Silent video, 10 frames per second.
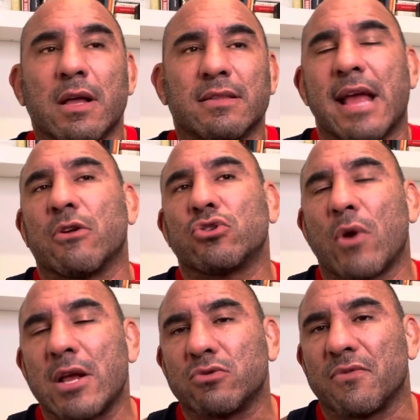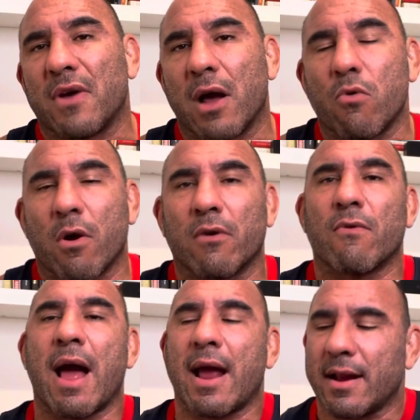Daniel trains with Gordon
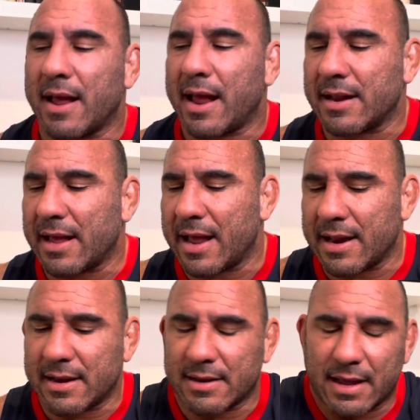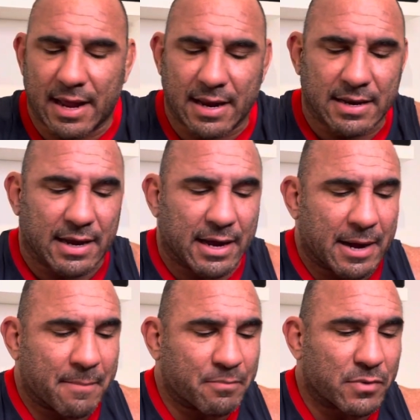Ryan and
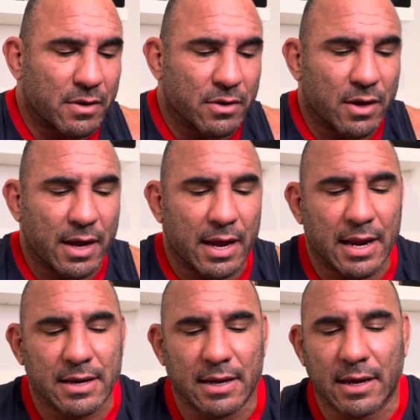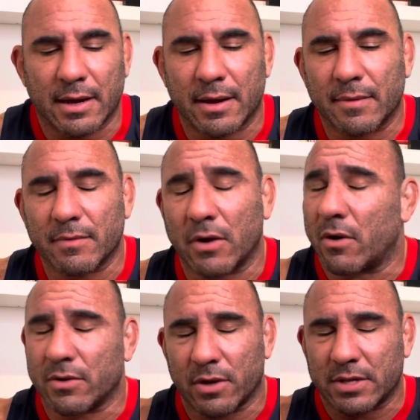on
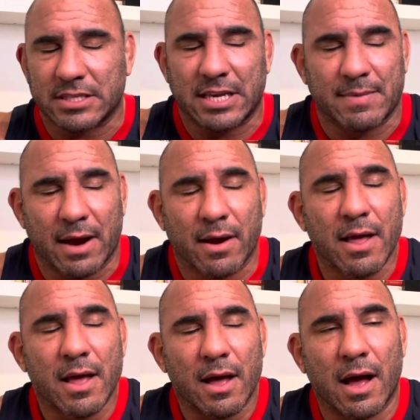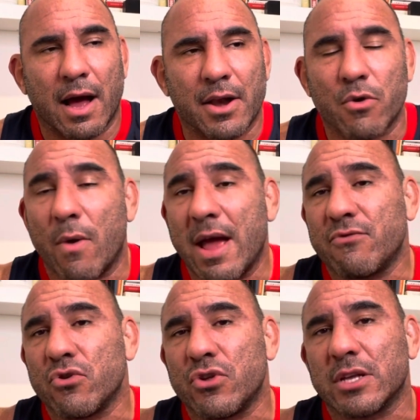the team there, New Wave
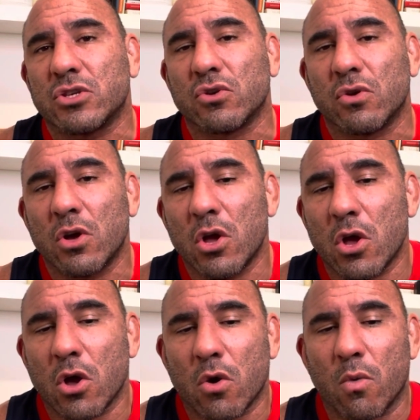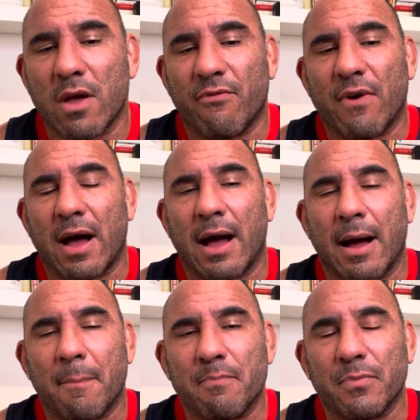Jiu Jitsu, with
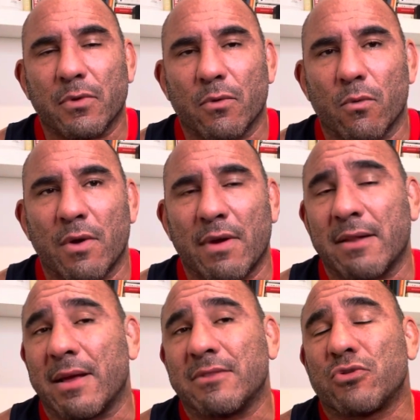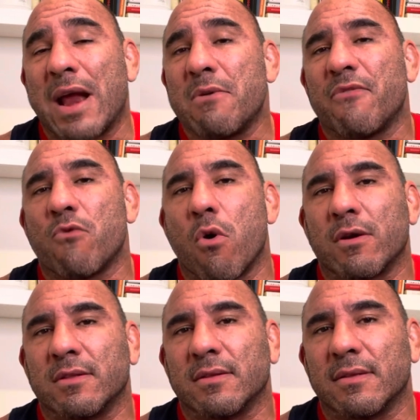training with
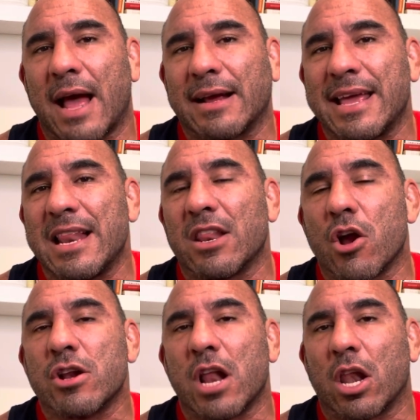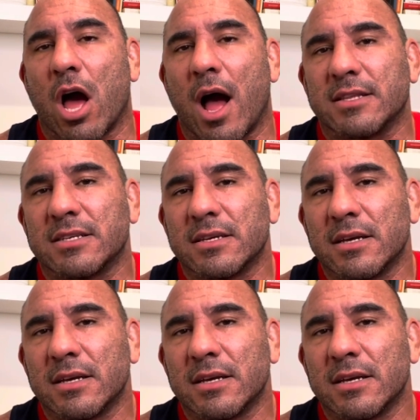Gordon, like he learned a lot.